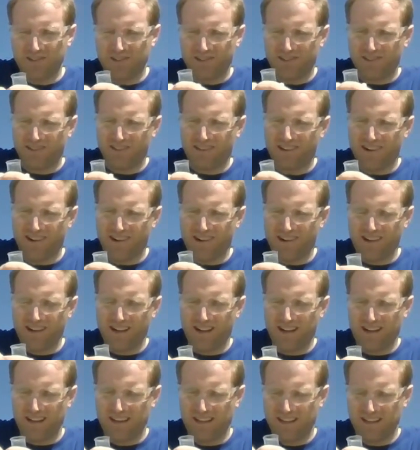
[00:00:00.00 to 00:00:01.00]
on there.
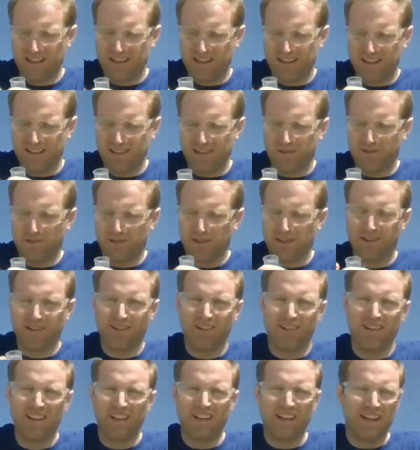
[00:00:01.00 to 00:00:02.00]
Here we
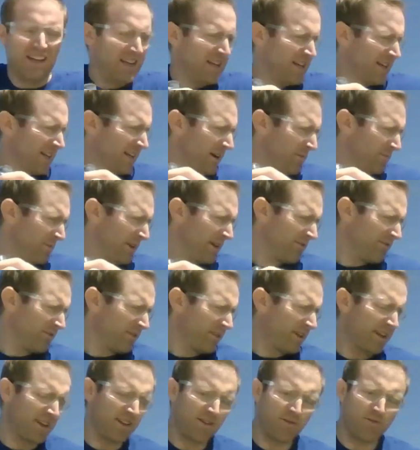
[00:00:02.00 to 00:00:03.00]
go. I'm
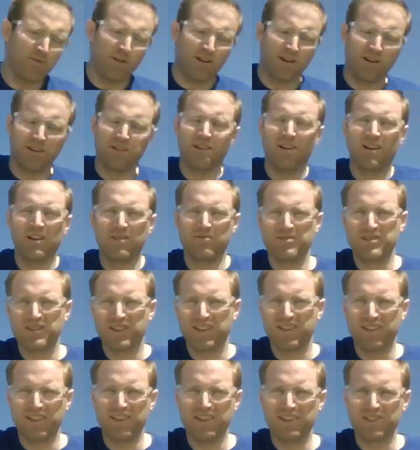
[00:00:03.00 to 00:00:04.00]
definitely going to wear gloves
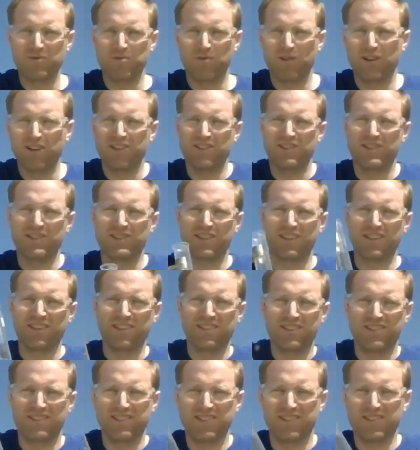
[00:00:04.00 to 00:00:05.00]
on this one just
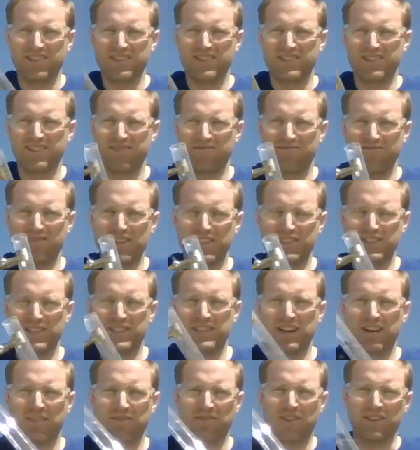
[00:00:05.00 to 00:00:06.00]
because this
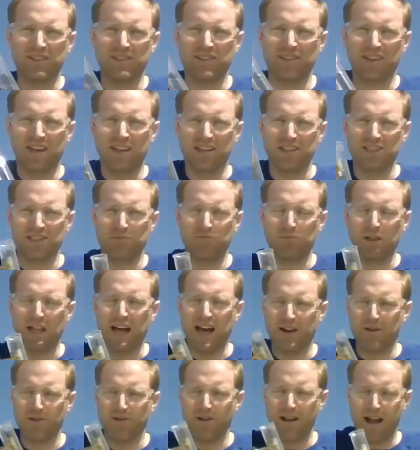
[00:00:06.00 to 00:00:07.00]
stuff can kind of
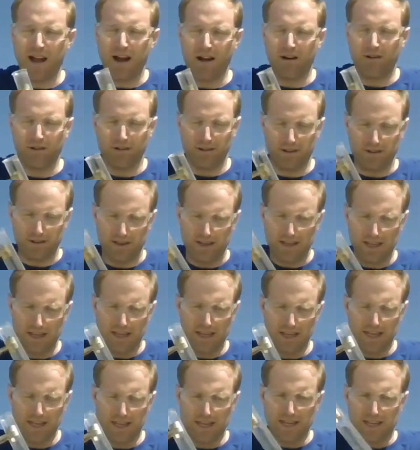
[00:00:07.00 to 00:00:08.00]
splatter out and
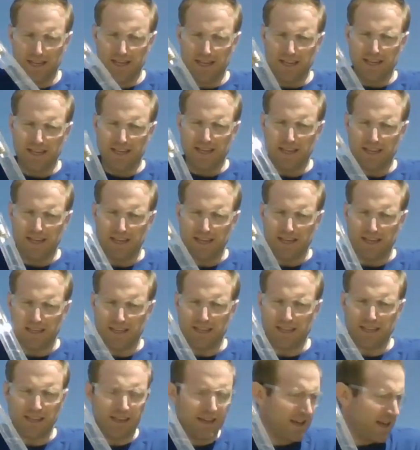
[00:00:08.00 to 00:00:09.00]

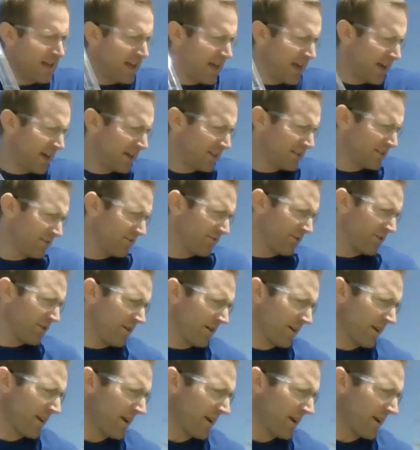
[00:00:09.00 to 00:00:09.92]
can get hands if you're not